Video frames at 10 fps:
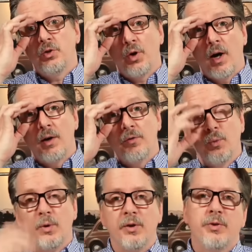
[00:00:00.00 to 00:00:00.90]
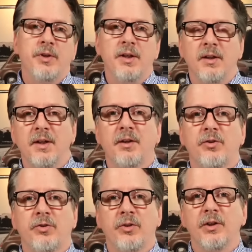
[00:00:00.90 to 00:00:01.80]
drive with the
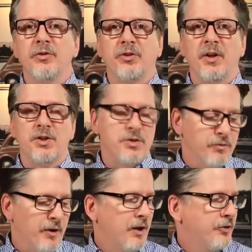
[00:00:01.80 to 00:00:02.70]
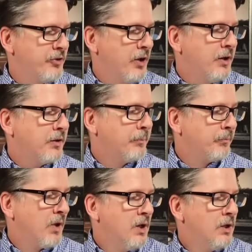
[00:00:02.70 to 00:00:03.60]
Linux installation files on it.
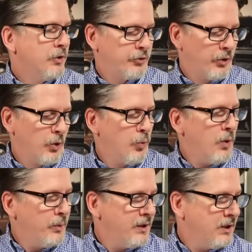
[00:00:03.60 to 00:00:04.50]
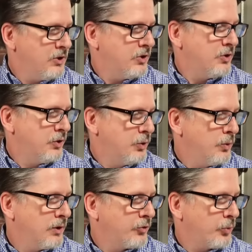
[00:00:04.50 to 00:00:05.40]
So what we need to
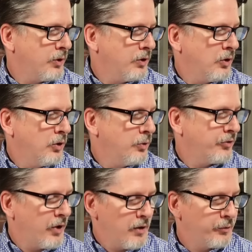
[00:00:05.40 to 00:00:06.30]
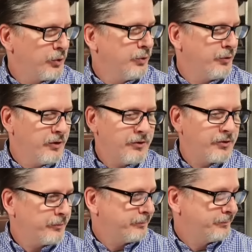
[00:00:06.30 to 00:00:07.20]
do is we're going to close off Rufus.